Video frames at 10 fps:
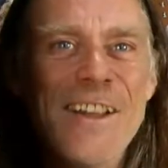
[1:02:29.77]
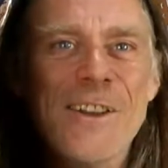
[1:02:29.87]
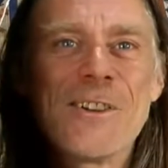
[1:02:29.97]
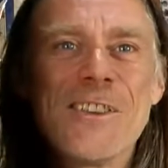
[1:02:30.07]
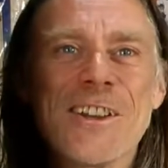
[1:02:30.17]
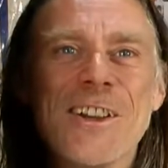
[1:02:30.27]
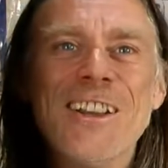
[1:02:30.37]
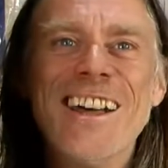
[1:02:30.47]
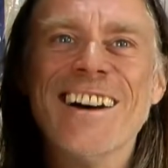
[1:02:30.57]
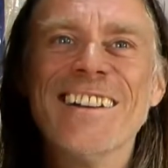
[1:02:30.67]
Look at the
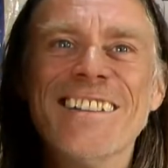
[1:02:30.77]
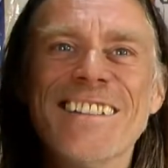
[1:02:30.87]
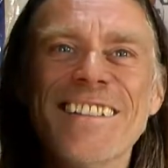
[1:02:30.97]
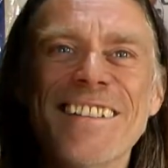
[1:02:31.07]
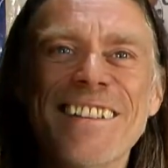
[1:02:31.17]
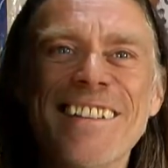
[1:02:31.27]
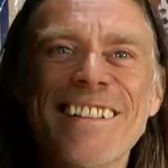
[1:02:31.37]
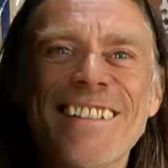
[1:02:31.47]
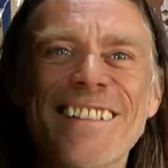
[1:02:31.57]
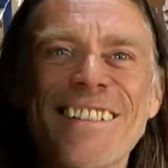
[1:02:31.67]
colour.
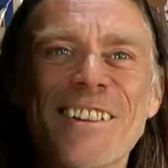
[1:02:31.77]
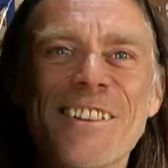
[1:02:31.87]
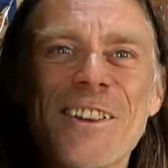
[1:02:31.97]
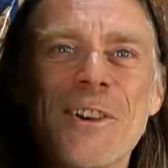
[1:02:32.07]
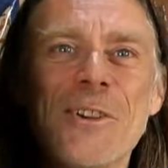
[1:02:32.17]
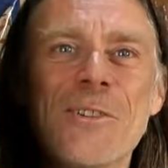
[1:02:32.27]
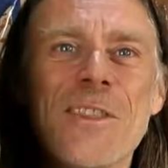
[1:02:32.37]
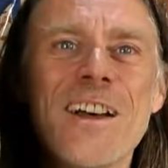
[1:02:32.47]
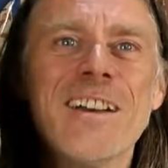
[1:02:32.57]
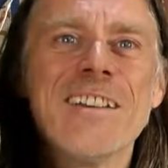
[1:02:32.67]
Look at the colour of
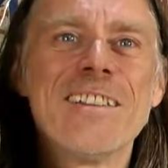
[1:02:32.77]
that.